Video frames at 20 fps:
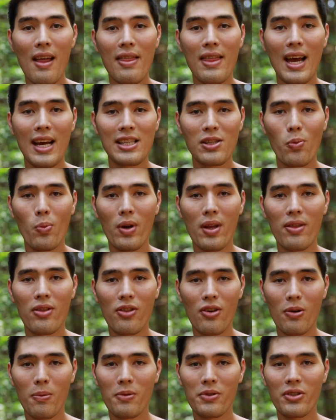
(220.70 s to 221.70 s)
That's when
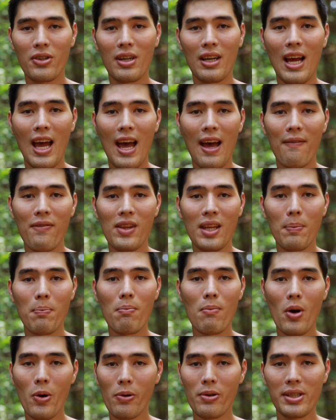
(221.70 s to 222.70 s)
thermals are going to have the
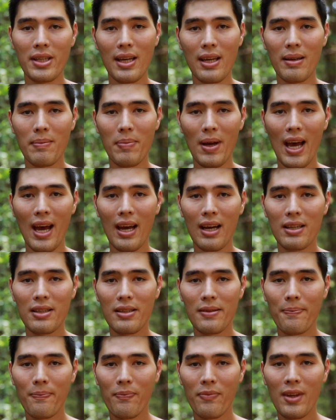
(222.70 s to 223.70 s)
most impact.
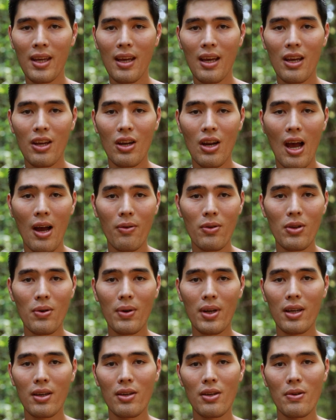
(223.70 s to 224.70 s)
Now you
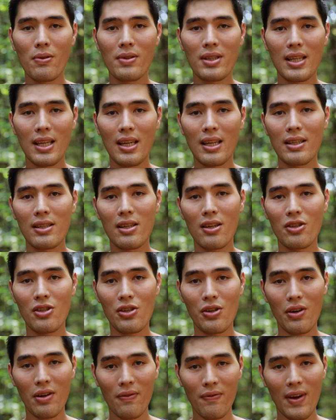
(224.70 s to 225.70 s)
can use these
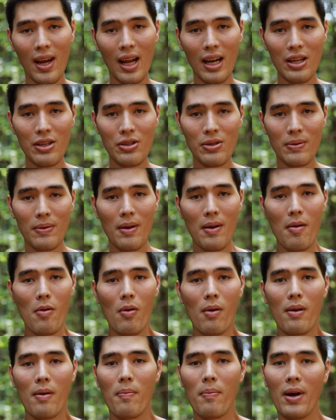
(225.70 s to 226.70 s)
to your advantage
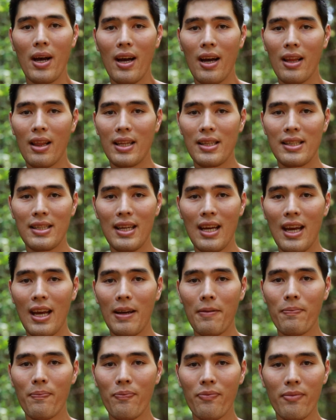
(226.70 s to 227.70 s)
by, let's
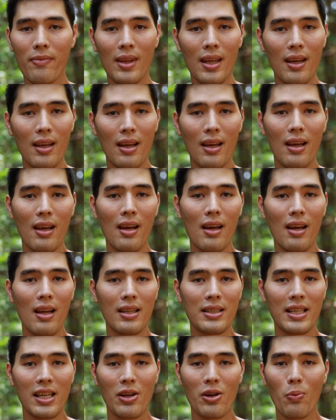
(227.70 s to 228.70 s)
say
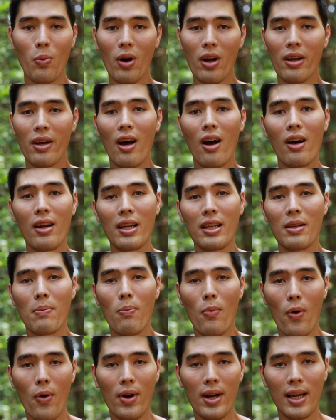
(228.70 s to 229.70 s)
you want to hunt in the
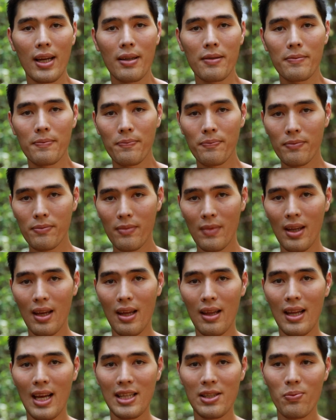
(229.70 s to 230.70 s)
morning,
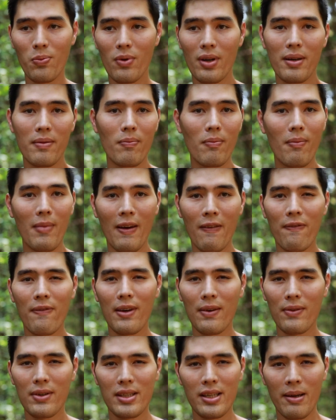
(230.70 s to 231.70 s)
and that's when my
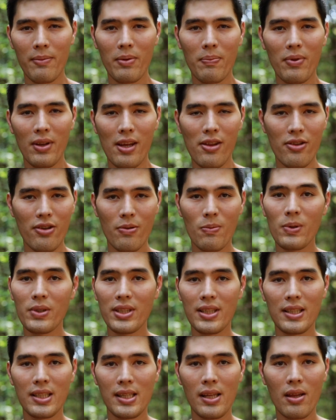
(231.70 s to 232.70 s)
favorite time to play
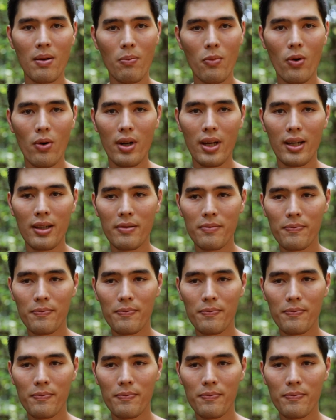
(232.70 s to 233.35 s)
thermals is in the morning.